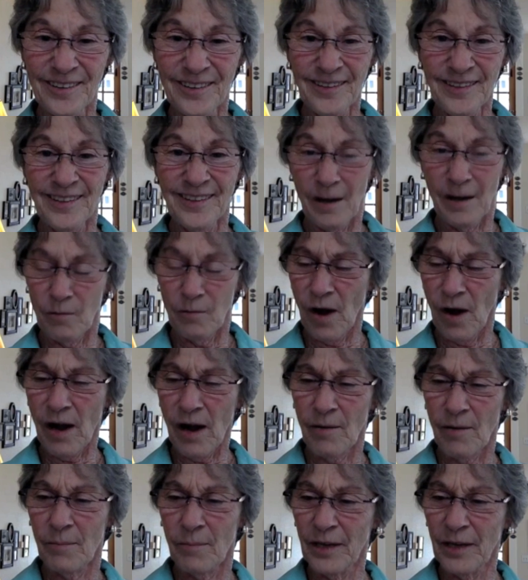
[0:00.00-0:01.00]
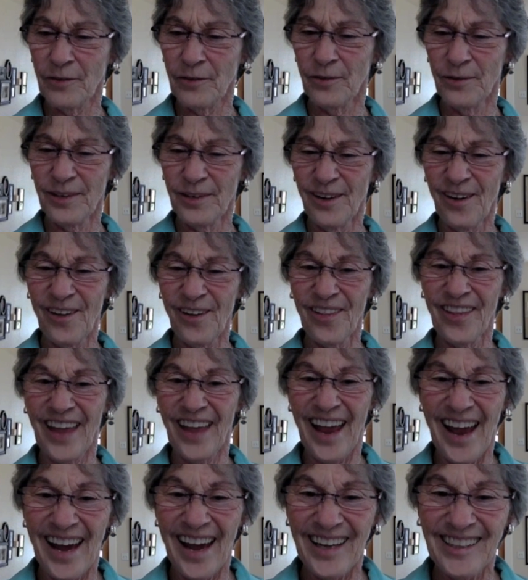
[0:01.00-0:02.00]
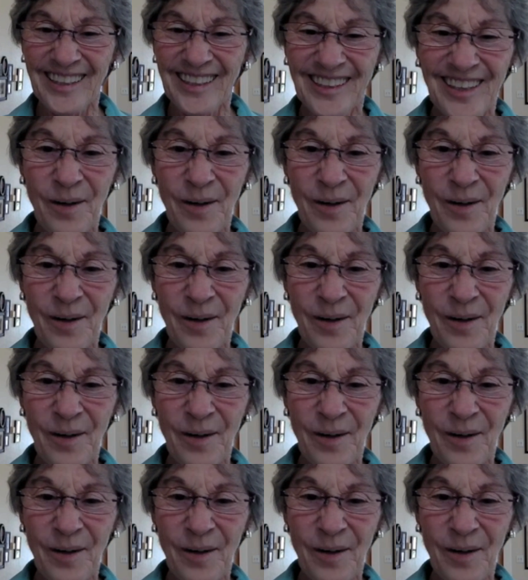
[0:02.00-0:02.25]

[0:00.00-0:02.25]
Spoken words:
and wow, am I doing all that?